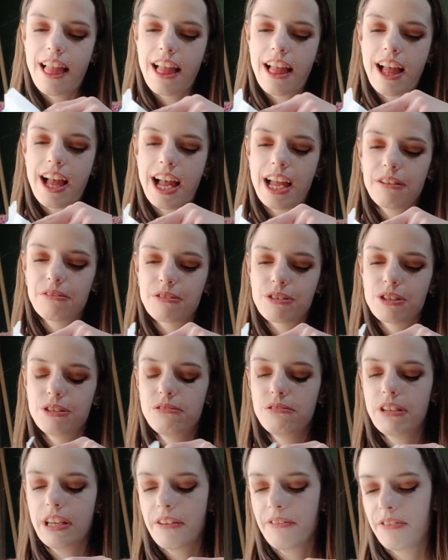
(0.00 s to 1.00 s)
I was
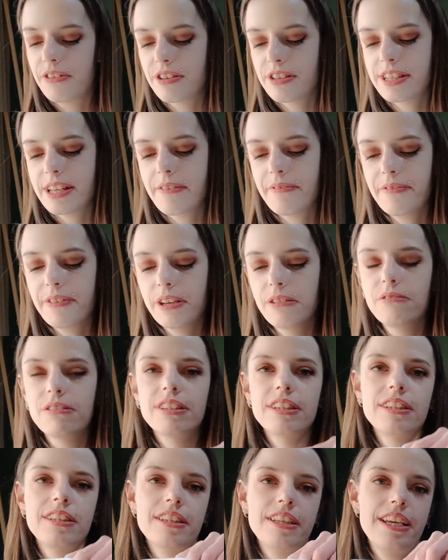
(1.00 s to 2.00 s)
looking for something
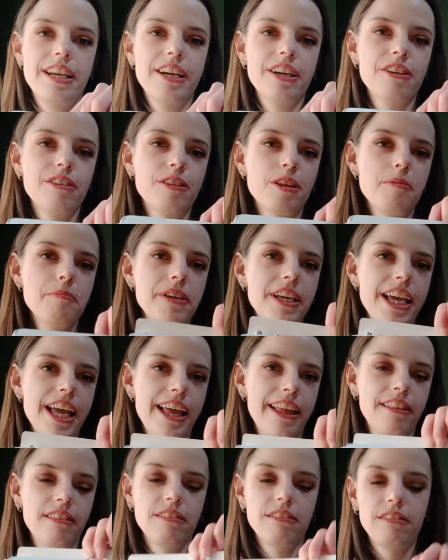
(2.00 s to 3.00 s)
with ergonomic
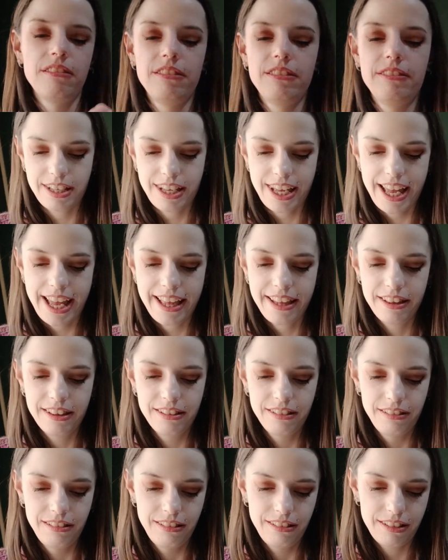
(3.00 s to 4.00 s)
handle.
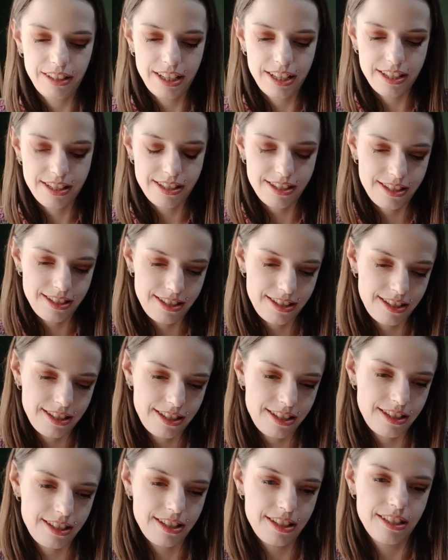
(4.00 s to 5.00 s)
Handle
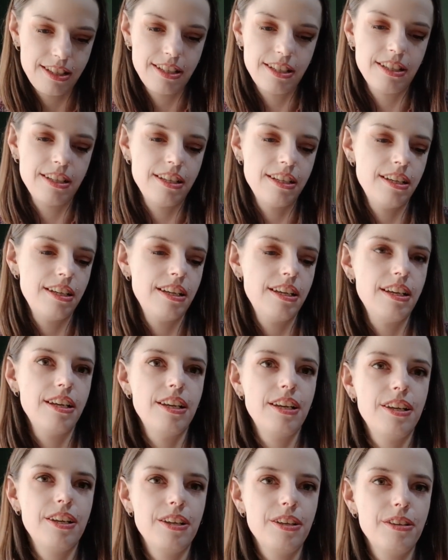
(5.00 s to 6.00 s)
is,
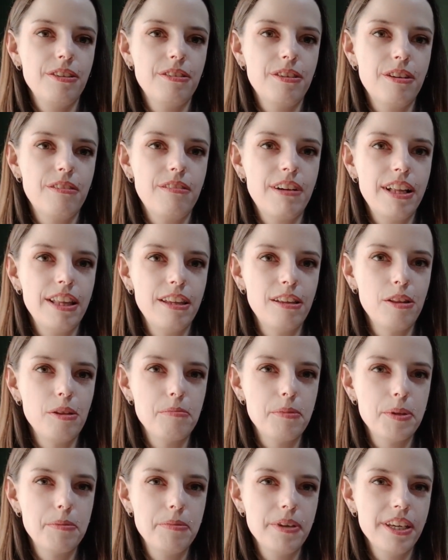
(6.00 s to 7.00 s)
you know, a little
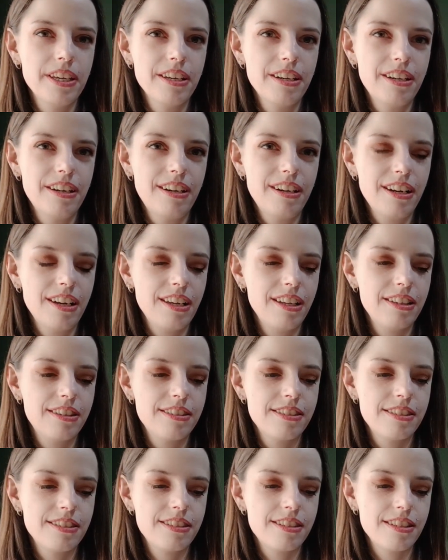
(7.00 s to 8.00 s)
bit bigger.
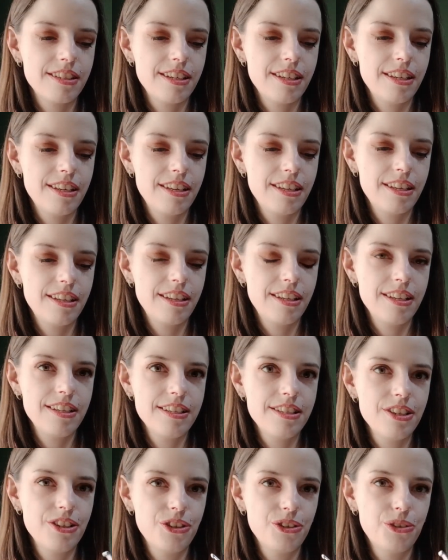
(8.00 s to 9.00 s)
It's
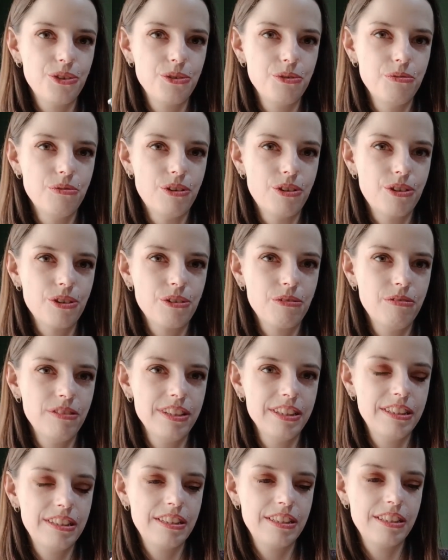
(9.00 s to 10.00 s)
easier to work
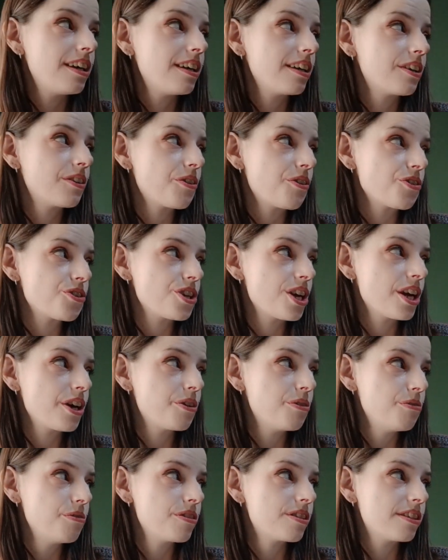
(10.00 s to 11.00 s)
with. The crochet
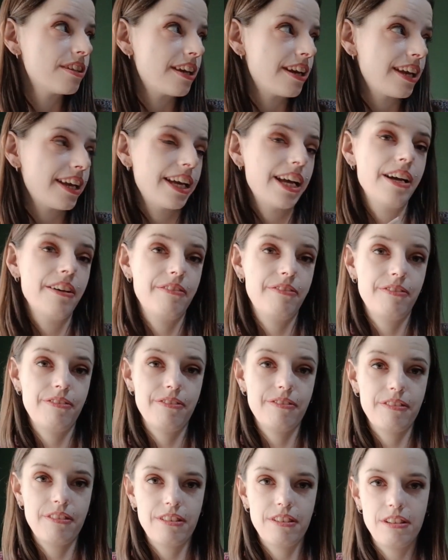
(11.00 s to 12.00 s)
hooks that I have
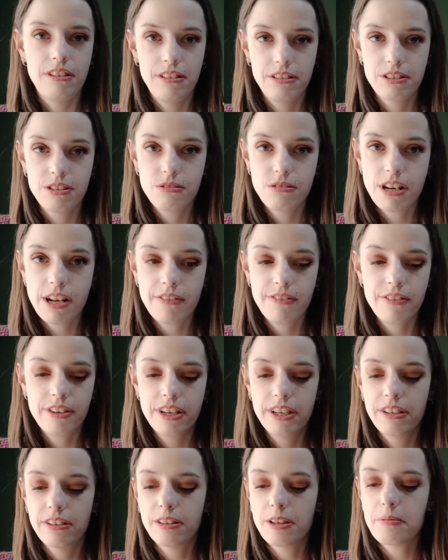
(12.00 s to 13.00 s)
also have
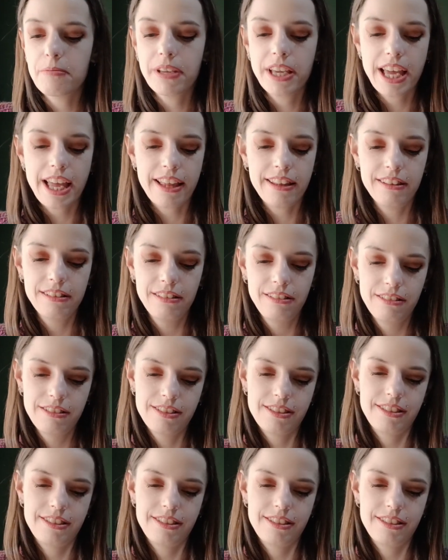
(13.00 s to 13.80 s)
ergonomic handles.